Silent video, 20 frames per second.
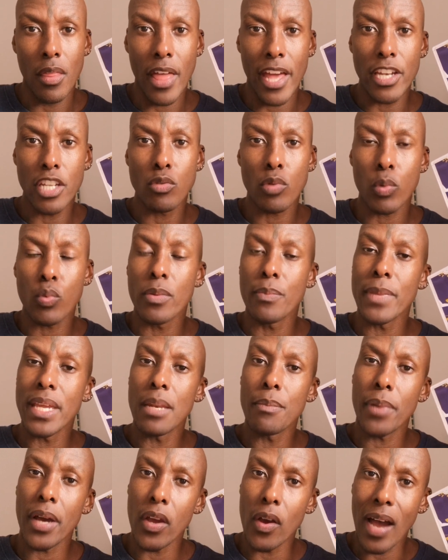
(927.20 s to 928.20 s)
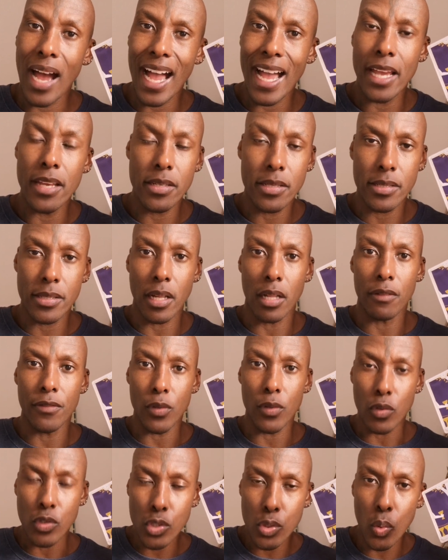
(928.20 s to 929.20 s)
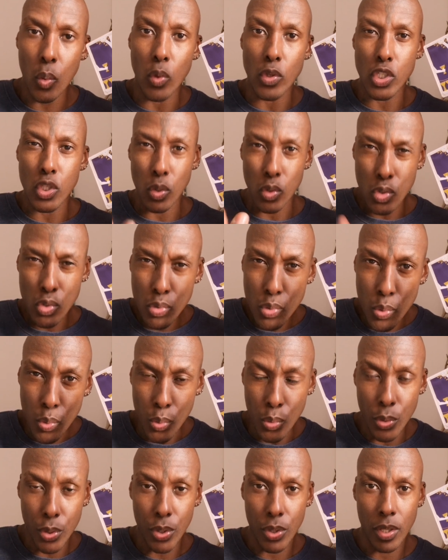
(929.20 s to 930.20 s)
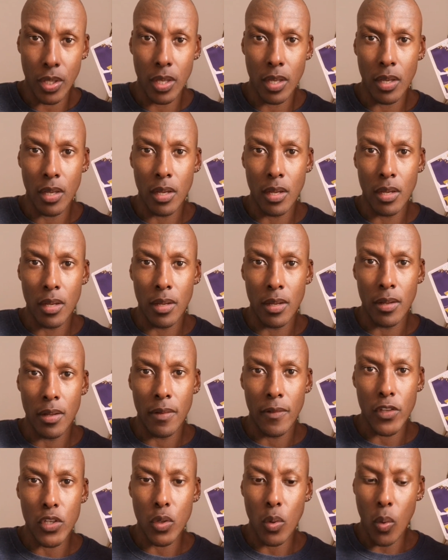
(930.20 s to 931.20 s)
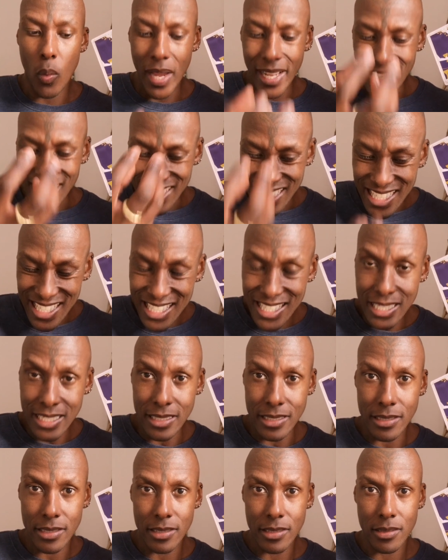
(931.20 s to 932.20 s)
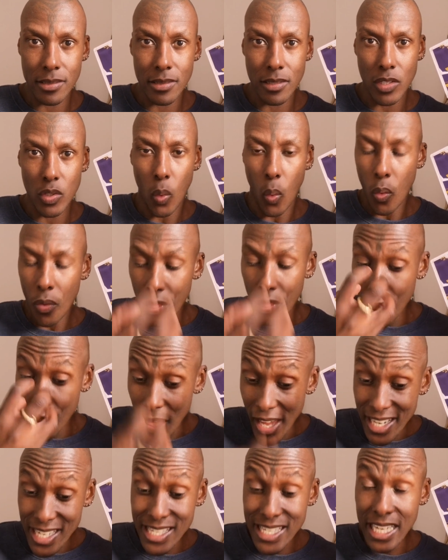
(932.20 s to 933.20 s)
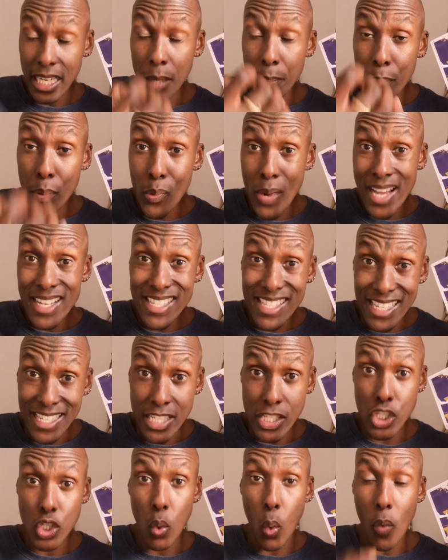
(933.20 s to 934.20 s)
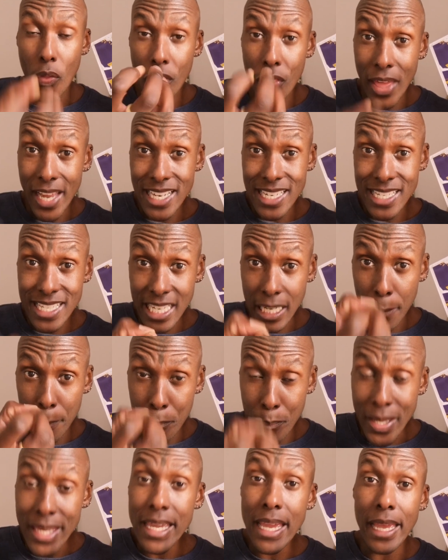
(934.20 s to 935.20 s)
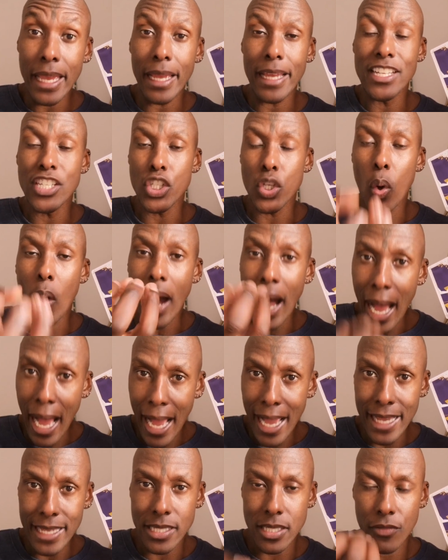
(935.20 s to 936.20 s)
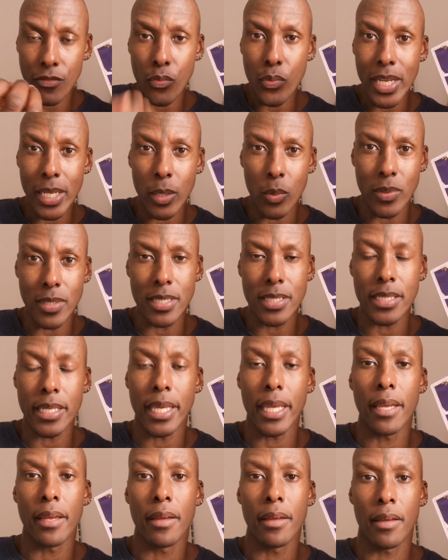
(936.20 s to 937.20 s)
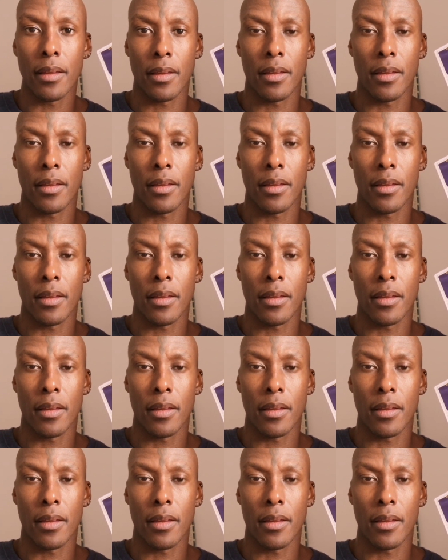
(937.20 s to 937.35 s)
That is what we mean by your highest self, your source, your truth, your existence, your authentic presence, your authentic being is your highest frequency